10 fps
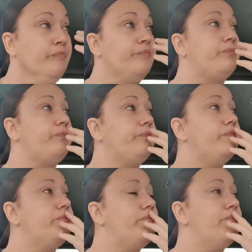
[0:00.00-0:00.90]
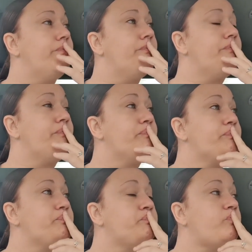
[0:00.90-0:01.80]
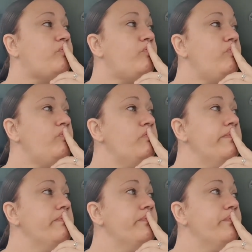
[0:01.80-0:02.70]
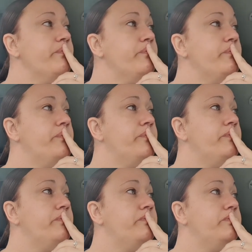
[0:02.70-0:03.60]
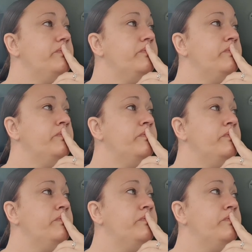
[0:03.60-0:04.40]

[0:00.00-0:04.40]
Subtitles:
No one is speaking in this clip.